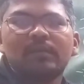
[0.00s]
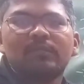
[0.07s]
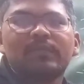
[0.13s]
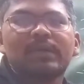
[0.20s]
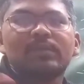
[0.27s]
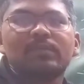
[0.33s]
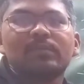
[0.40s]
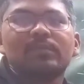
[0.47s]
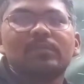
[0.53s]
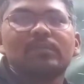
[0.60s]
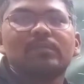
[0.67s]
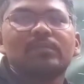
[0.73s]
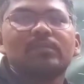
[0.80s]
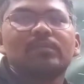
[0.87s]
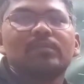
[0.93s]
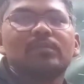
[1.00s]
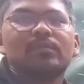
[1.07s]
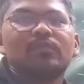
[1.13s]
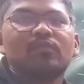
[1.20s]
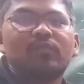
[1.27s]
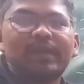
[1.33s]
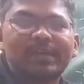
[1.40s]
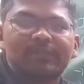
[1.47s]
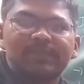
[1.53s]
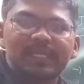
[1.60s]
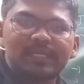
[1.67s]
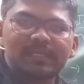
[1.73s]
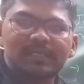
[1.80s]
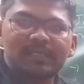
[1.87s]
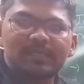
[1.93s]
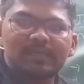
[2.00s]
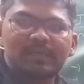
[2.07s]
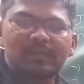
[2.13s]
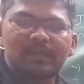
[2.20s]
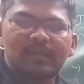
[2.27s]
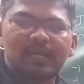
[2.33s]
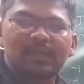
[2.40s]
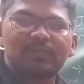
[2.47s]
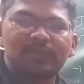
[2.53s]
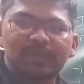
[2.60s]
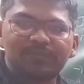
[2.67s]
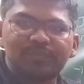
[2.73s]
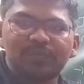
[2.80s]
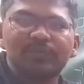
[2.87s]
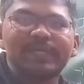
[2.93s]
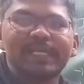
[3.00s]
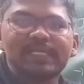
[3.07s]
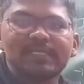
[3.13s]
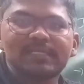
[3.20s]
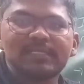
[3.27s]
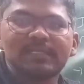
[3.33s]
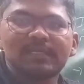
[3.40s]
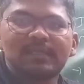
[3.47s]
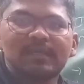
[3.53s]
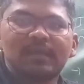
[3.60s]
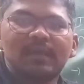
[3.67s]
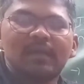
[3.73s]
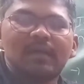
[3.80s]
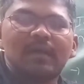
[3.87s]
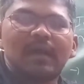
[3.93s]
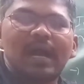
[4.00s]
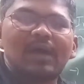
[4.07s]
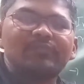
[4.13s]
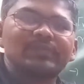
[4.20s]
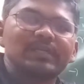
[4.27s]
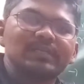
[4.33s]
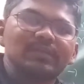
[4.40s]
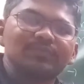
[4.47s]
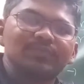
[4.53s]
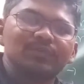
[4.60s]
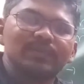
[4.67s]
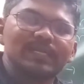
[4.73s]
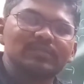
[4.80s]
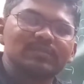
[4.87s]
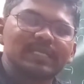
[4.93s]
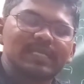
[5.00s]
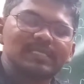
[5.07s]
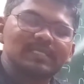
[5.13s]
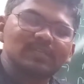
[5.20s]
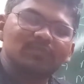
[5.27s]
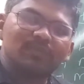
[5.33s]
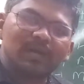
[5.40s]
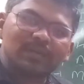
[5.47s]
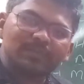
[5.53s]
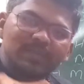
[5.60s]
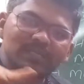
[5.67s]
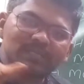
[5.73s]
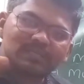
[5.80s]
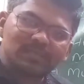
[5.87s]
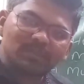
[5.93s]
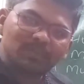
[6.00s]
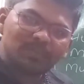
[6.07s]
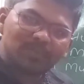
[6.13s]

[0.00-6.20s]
for 1 week or for a few days, after the few days you can see the formation of